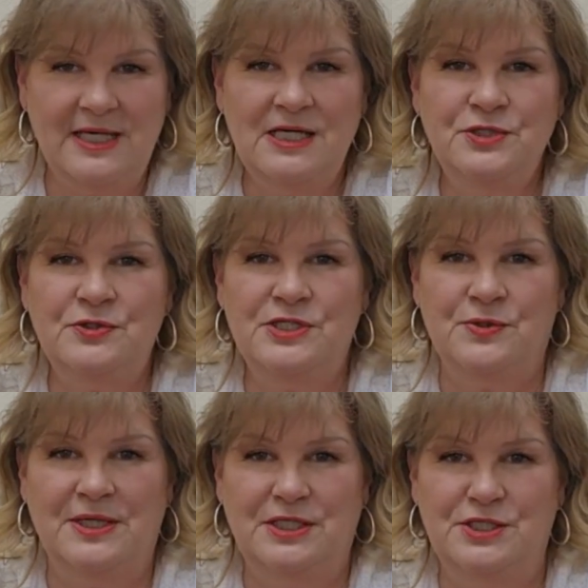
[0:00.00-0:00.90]
the interest
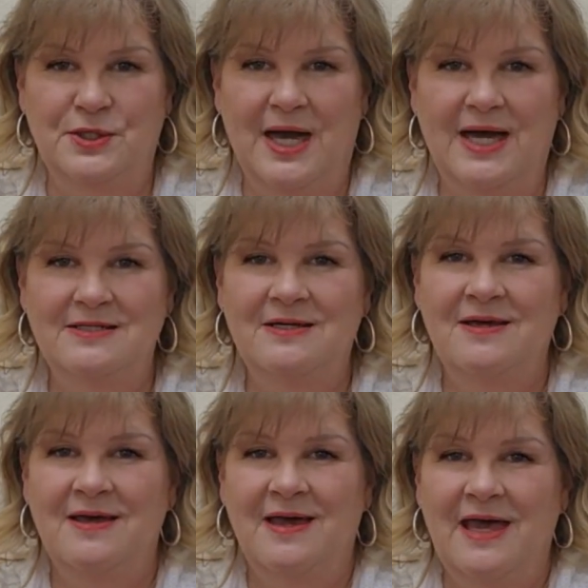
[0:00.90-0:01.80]
rate that you get.
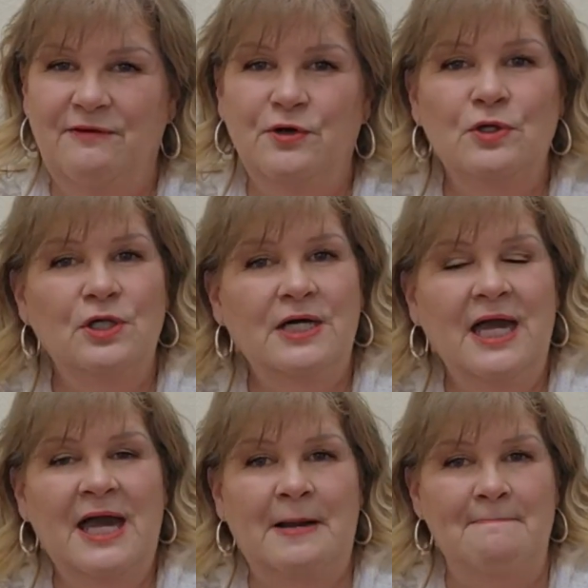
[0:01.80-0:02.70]
If you're
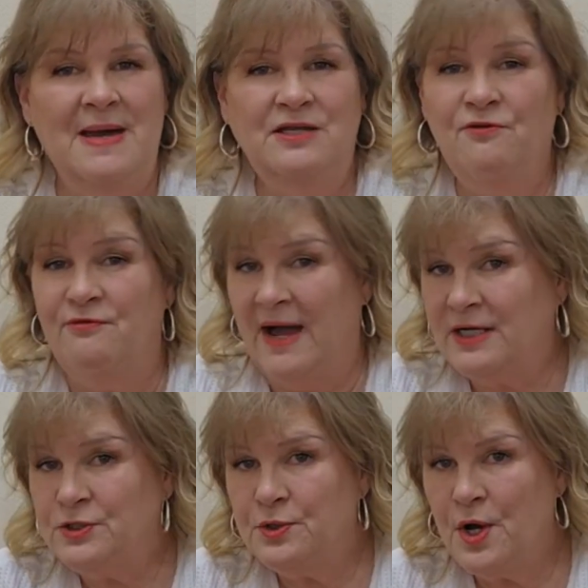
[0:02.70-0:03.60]
looking at a
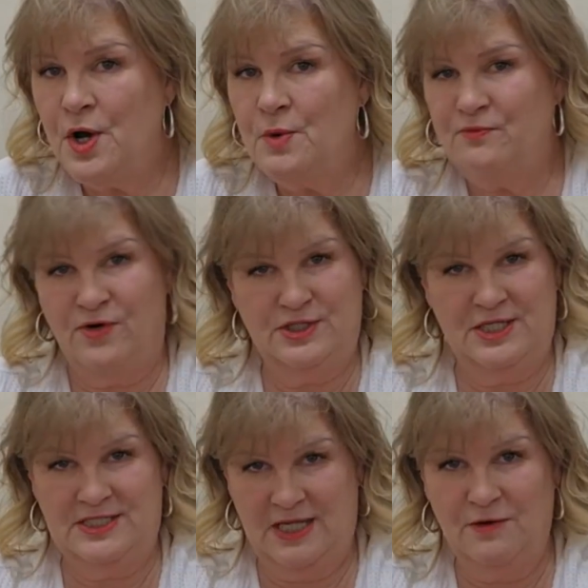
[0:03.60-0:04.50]
manufactured home
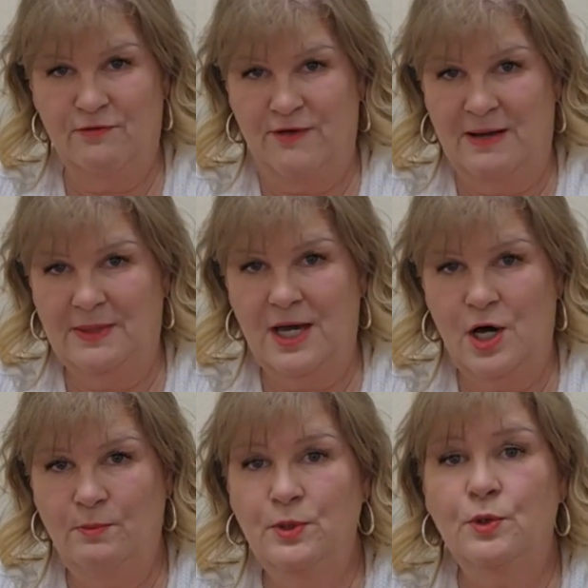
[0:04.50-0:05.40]
versus single family
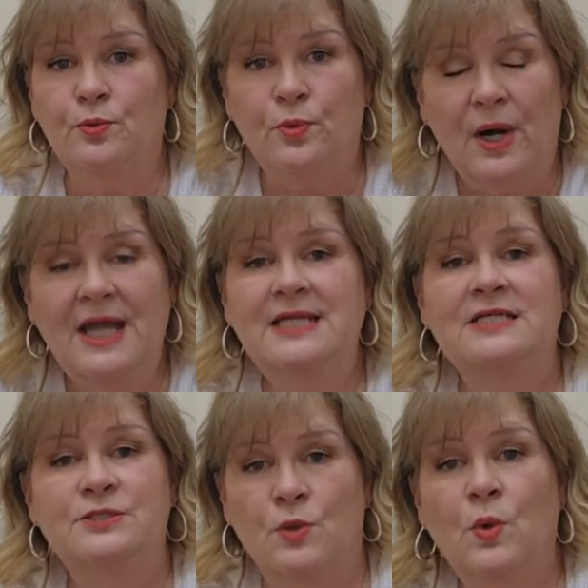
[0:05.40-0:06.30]
home, your rate
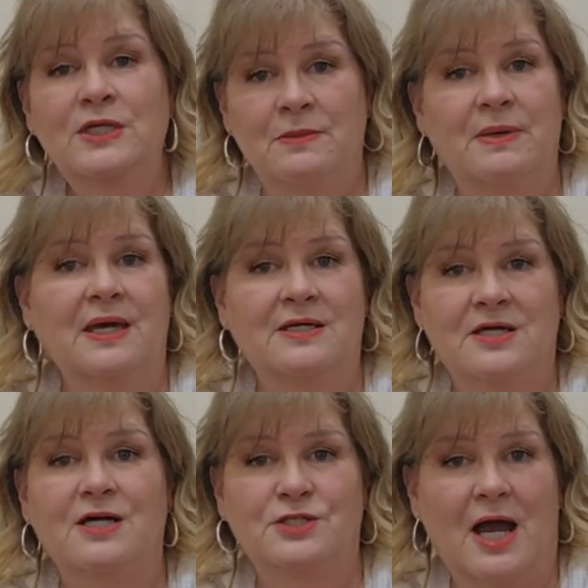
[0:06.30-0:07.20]
is going to be a
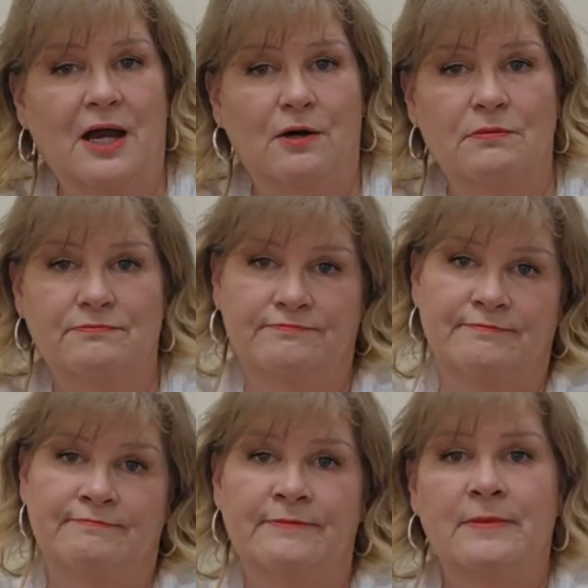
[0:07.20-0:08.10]
touch higher.
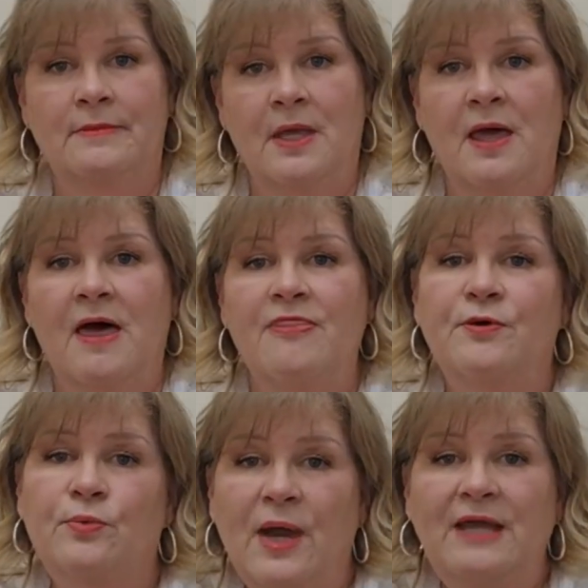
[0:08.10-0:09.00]

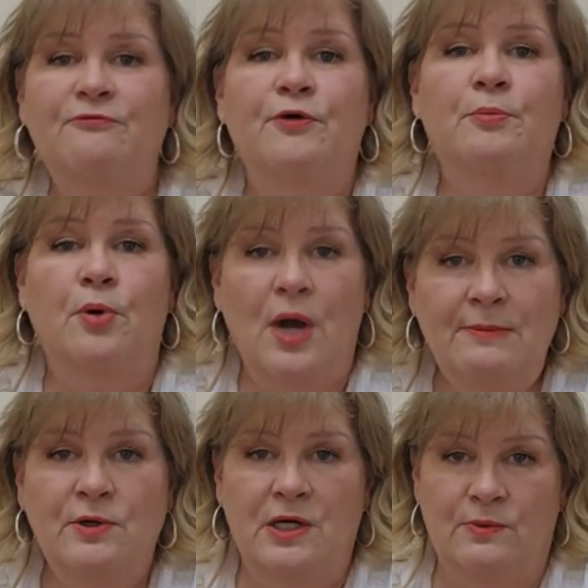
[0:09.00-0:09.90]
The rate for
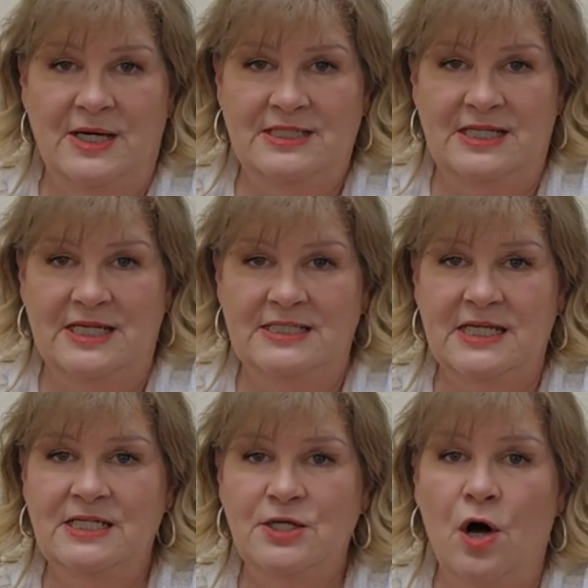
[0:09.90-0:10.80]
primary residence
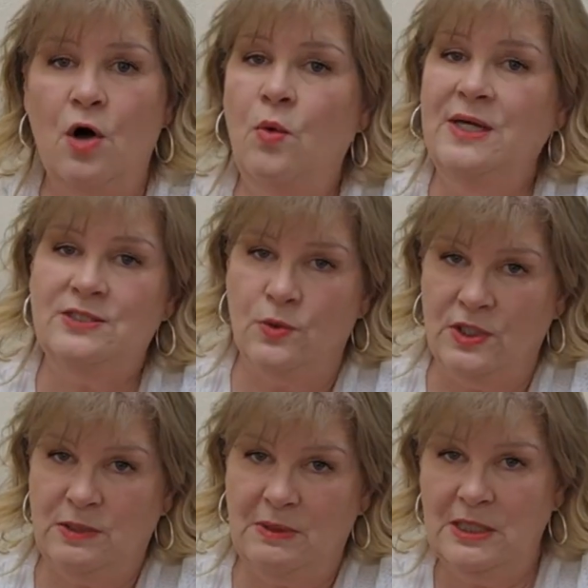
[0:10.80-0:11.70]
is always
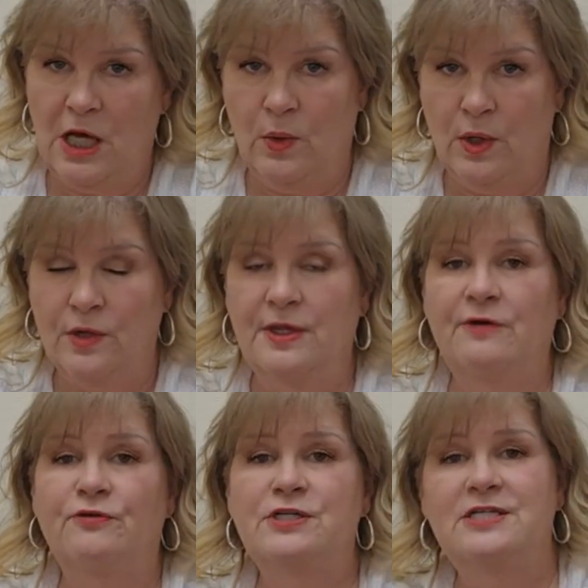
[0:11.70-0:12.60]
going to be lower
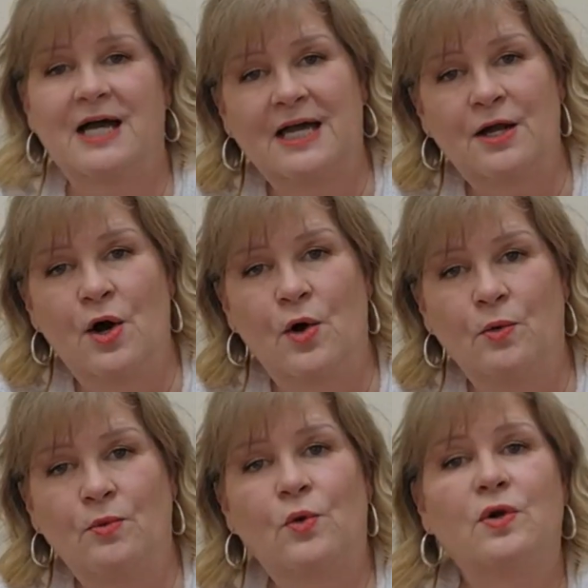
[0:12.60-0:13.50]
than for second
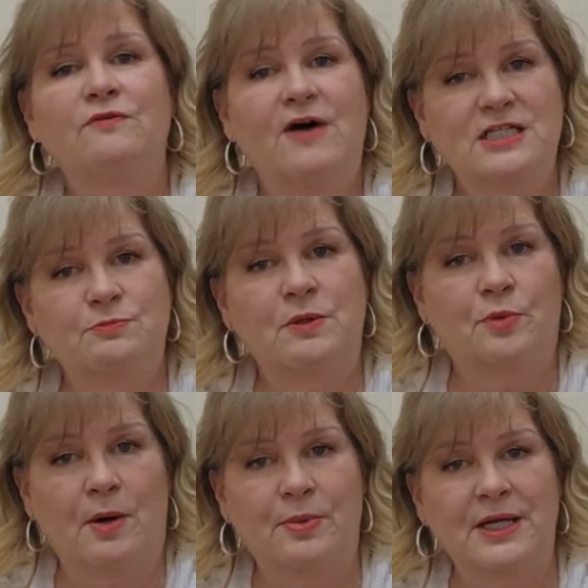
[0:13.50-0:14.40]
home or investment
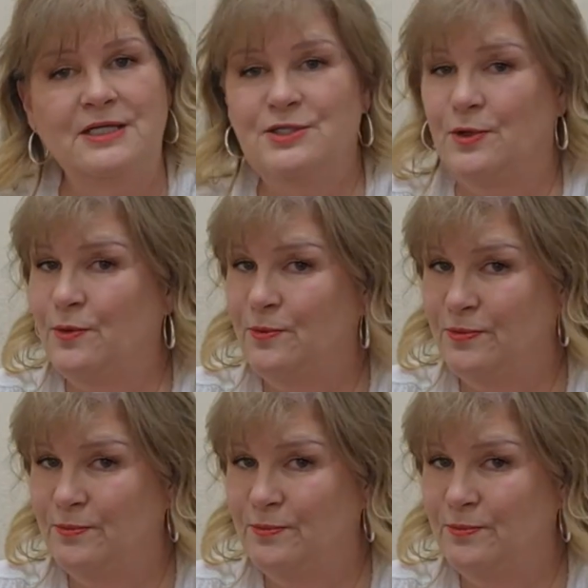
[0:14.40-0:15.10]
property, so